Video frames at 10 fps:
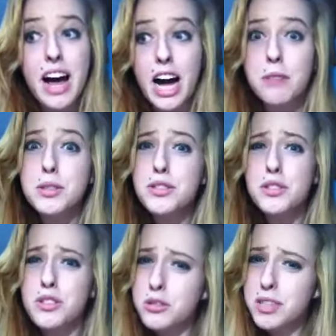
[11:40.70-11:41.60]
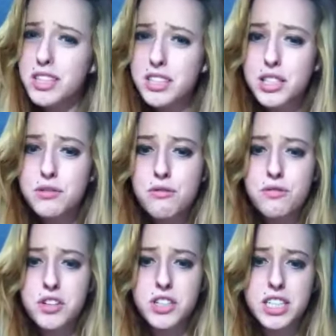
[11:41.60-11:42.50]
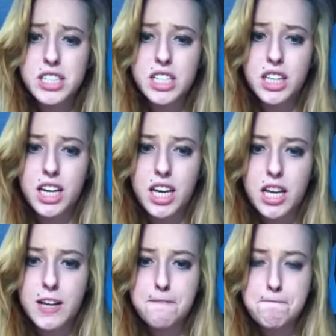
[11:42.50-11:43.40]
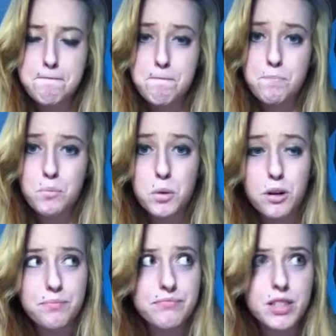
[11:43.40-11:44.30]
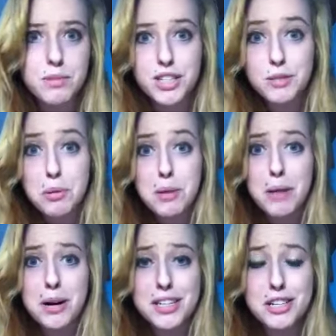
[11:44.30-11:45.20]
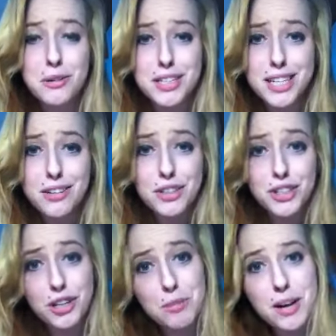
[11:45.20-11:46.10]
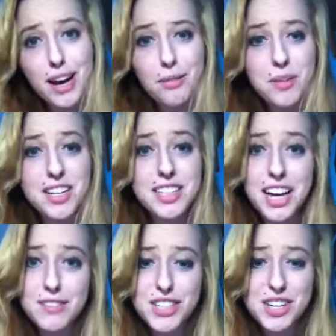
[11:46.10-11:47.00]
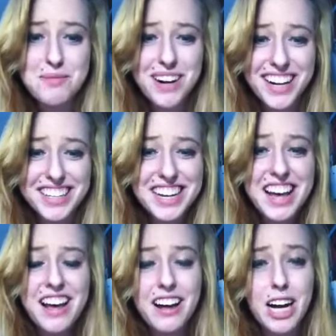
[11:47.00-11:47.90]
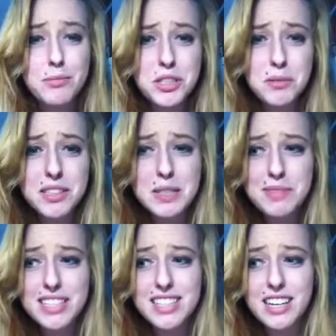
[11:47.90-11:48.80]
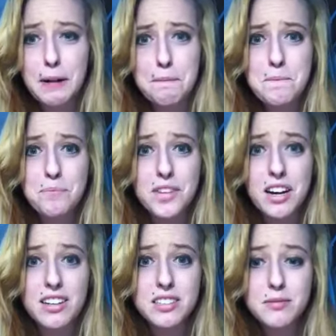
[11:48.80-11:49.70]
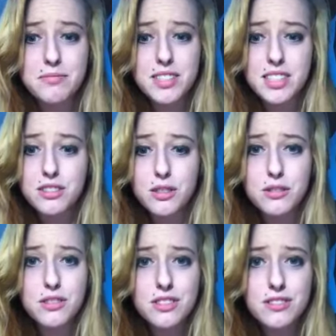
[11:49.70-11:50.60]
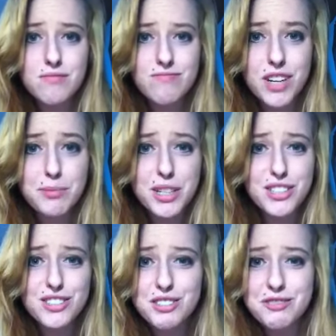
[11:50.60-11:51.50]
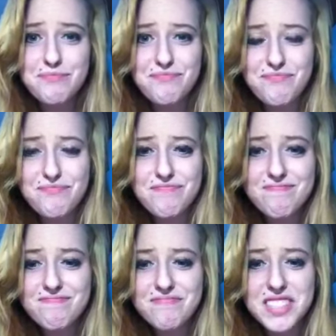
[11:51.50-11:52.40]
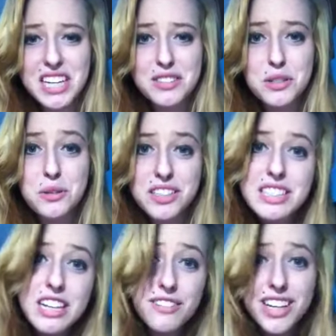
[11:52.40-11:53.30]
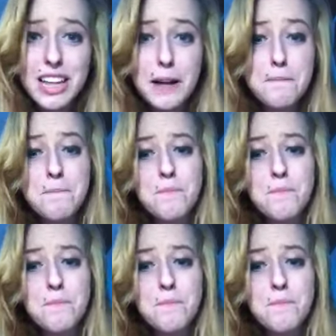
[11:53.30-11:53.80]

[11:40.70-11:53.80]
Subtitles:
I'm assuming this is referring to, like, well, this might just be my mind going down the dirty path because I have a dirty mind. I'm assuming this means, like, condoms, dildos, vibrators, sex toys, stuff like that.